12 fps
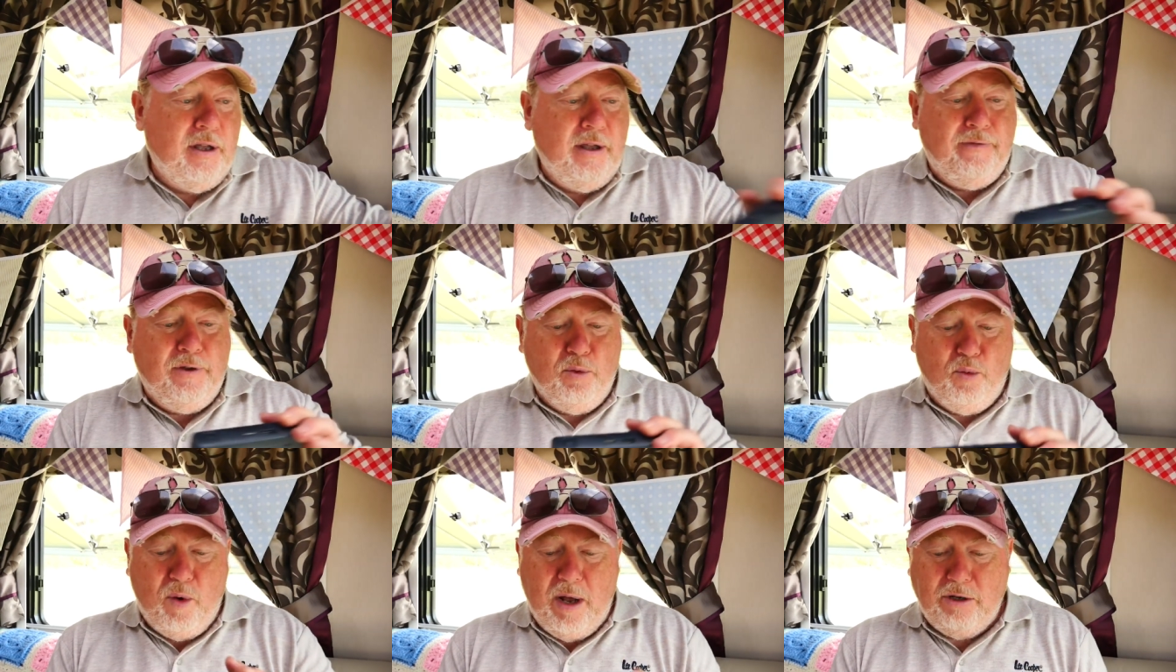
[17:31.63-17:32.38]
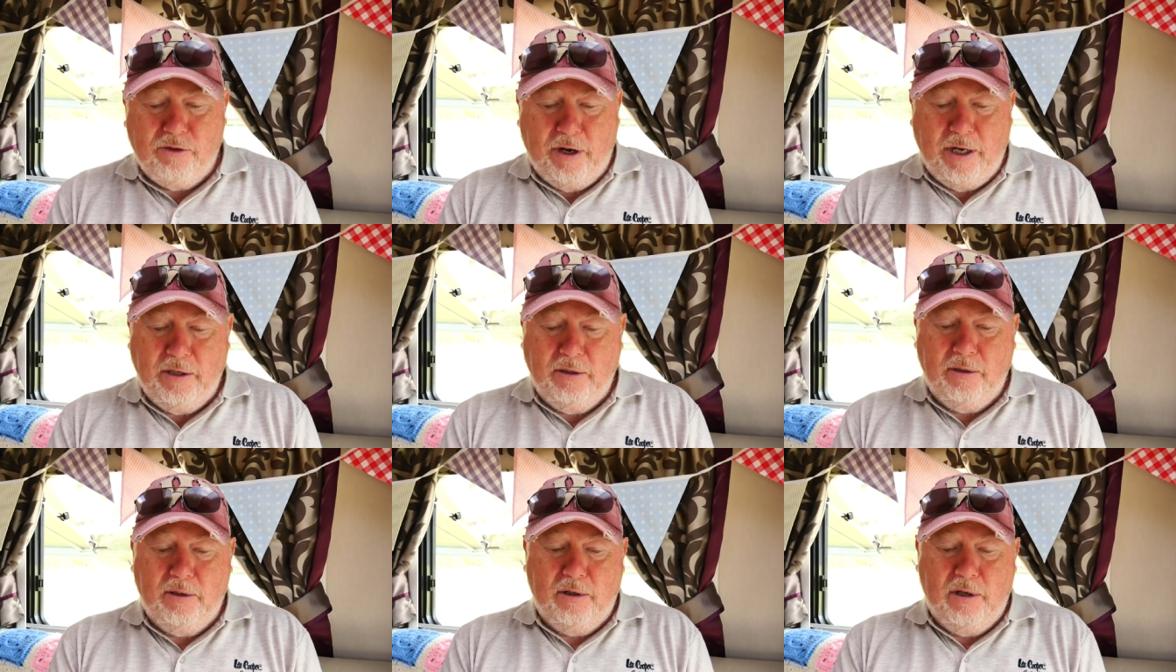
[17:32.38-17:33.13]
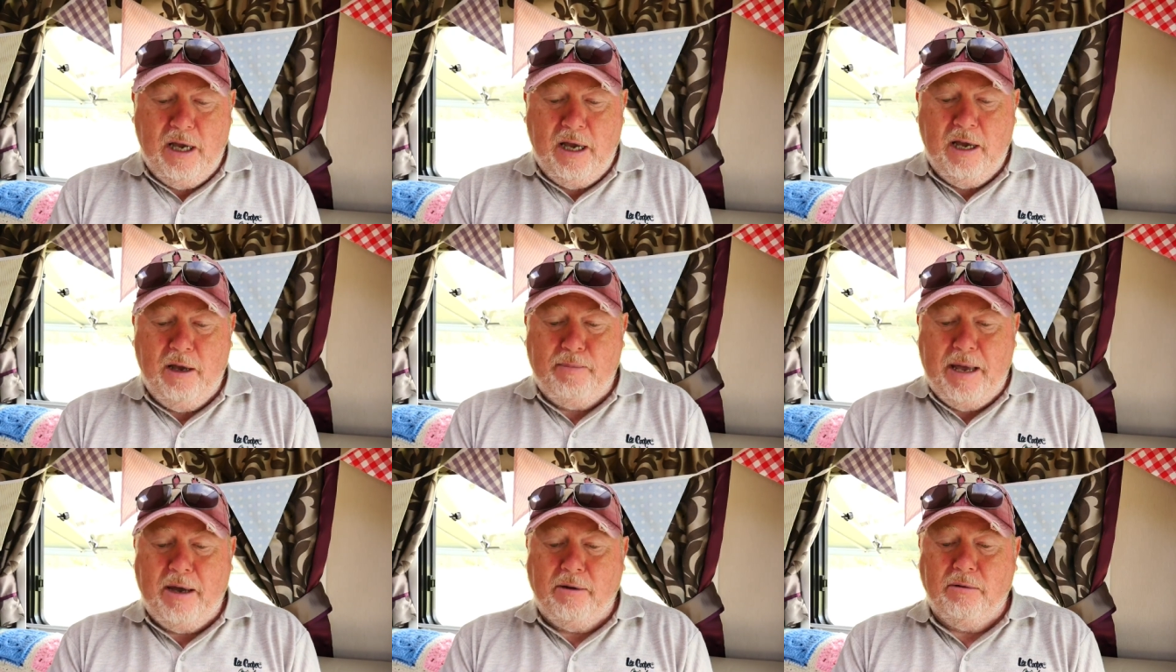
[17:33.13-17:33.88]
if you're wondering uh,
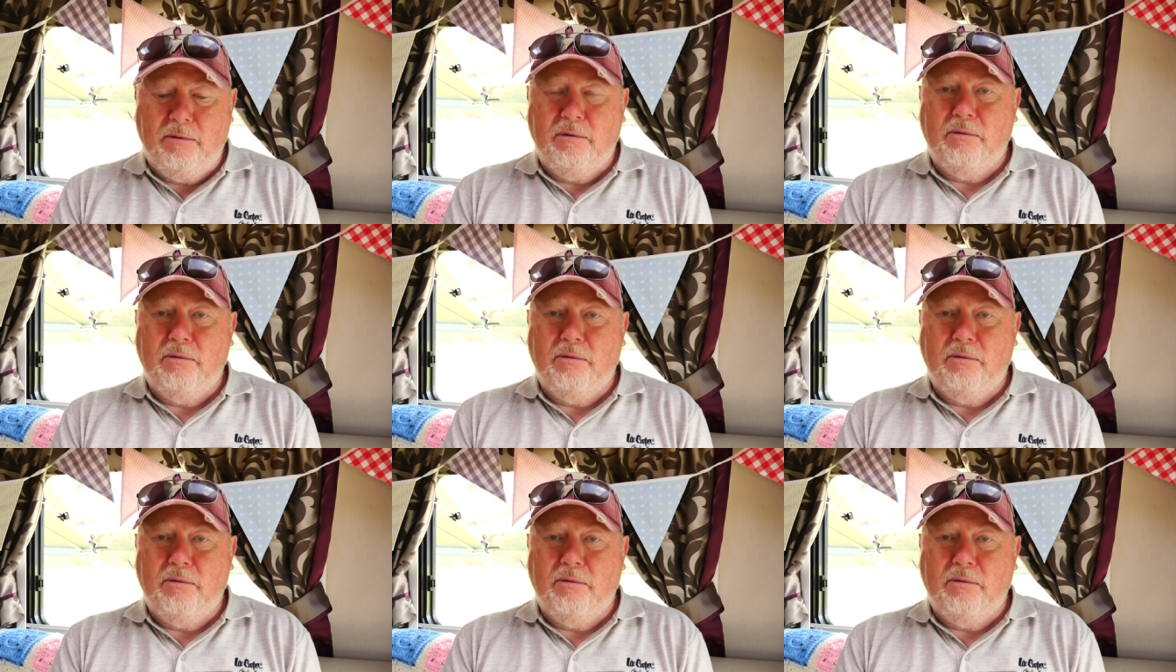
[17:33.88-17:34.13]
about